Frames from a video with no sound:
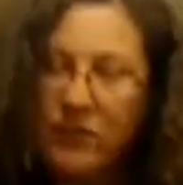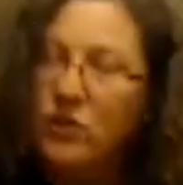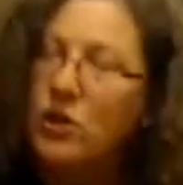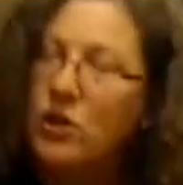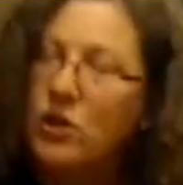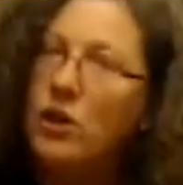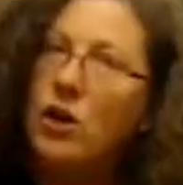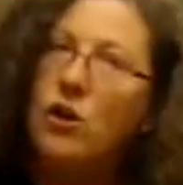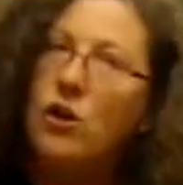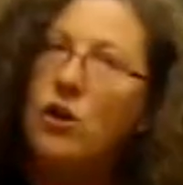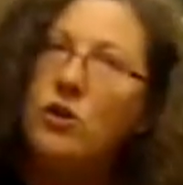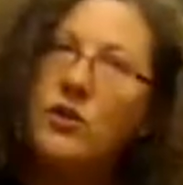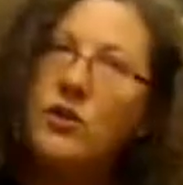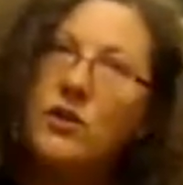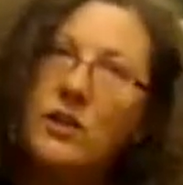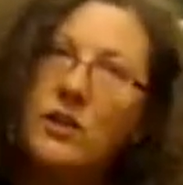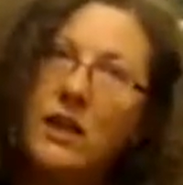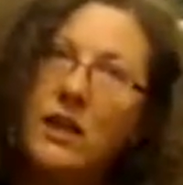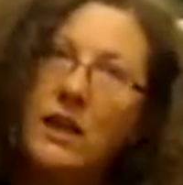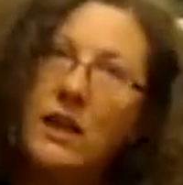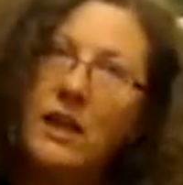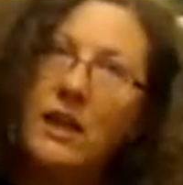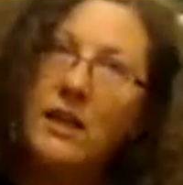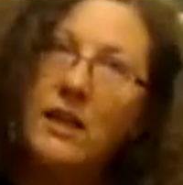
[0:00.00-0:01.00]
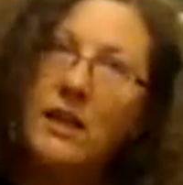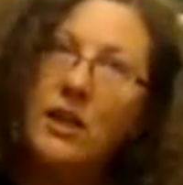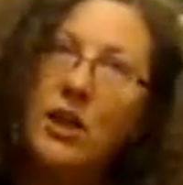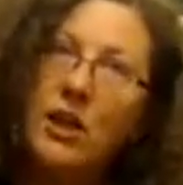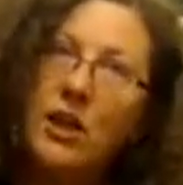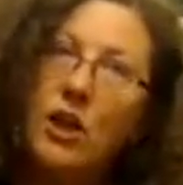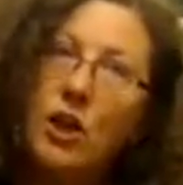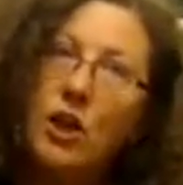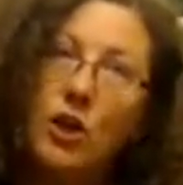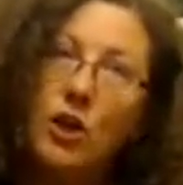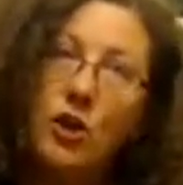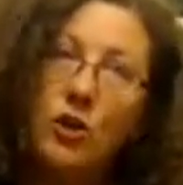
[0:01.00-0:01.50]
So you're on skin,
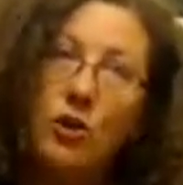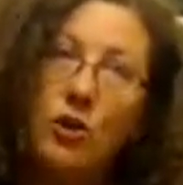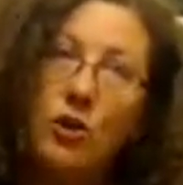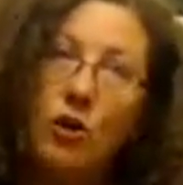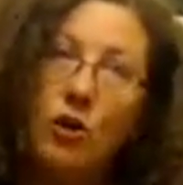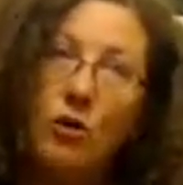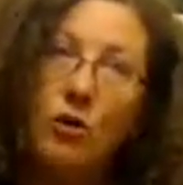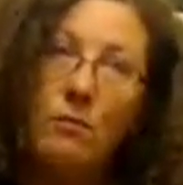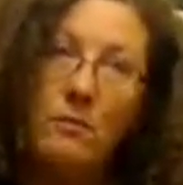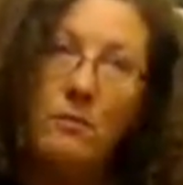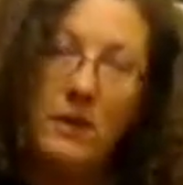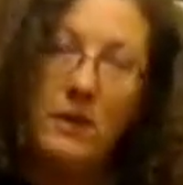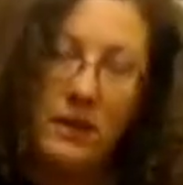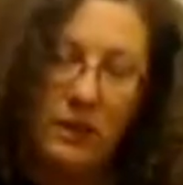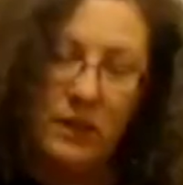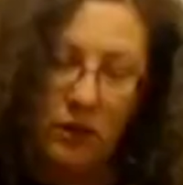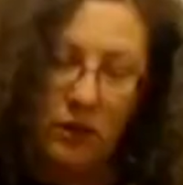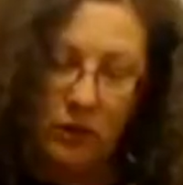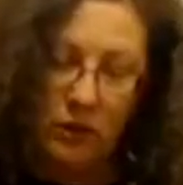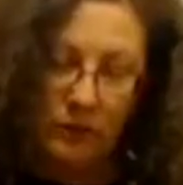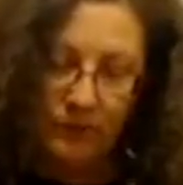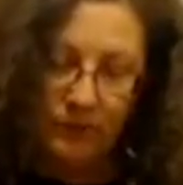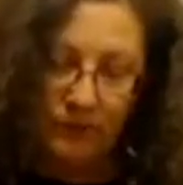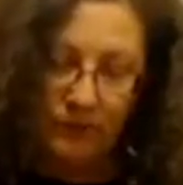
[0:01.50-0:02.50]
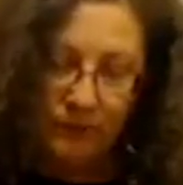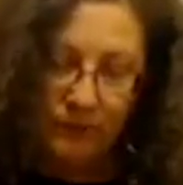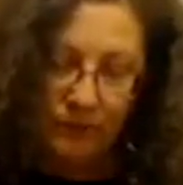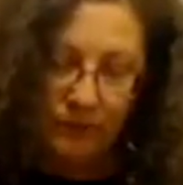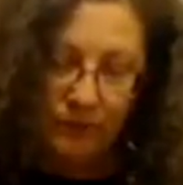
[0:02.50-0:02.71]
you're not on muscle,